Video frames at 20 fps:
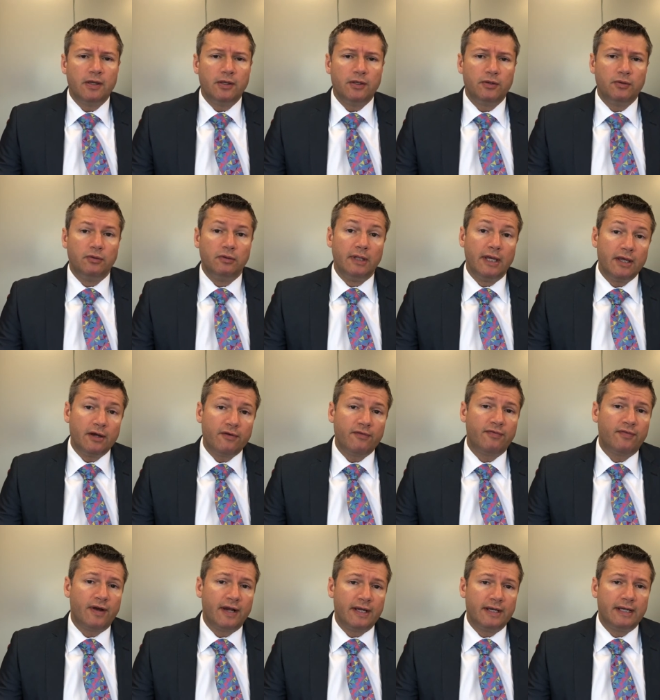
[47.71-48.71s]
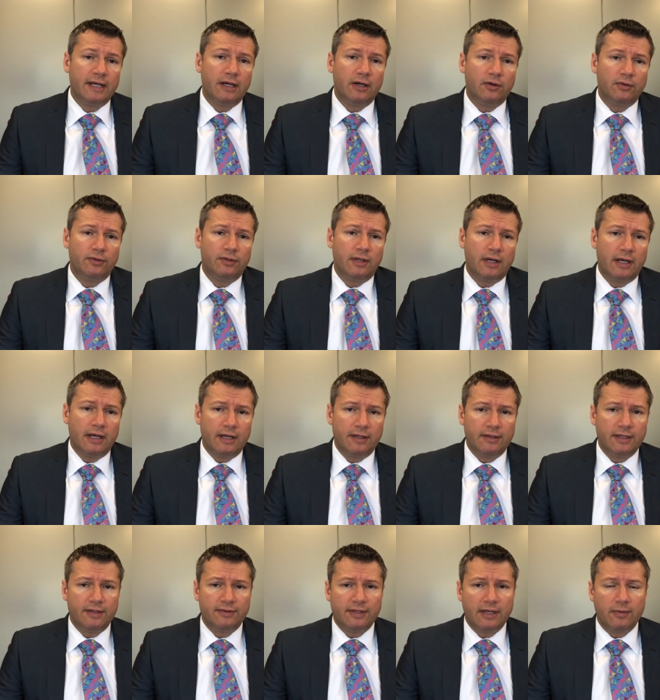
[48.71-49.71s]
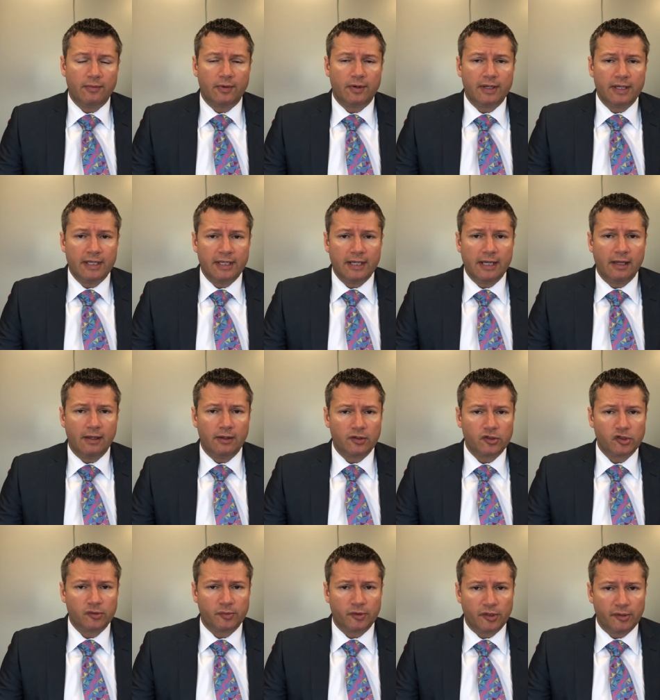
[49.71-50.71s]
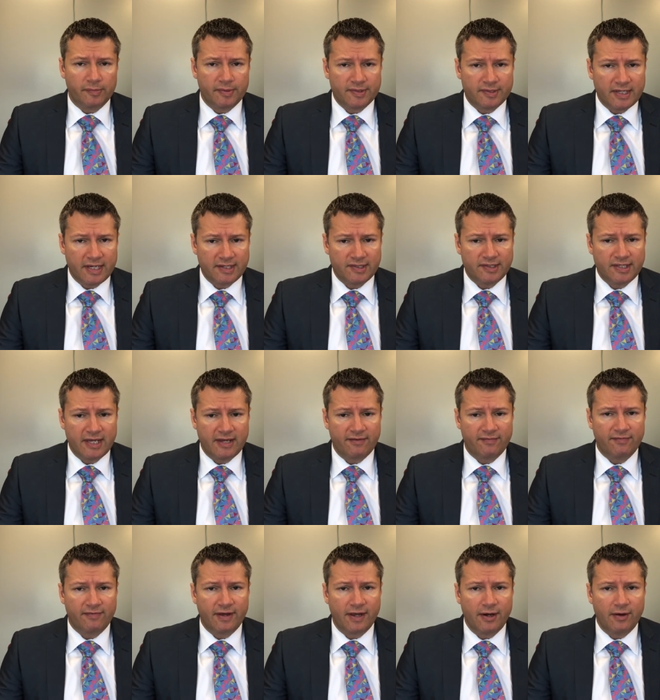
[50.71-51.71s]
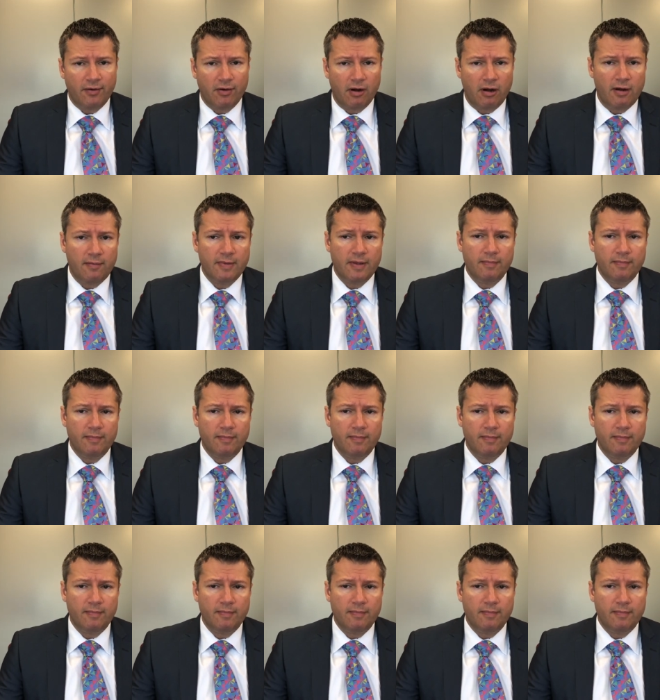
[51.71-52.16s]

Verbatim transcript: You later find out uh, that they were ineligible to possess that firearm,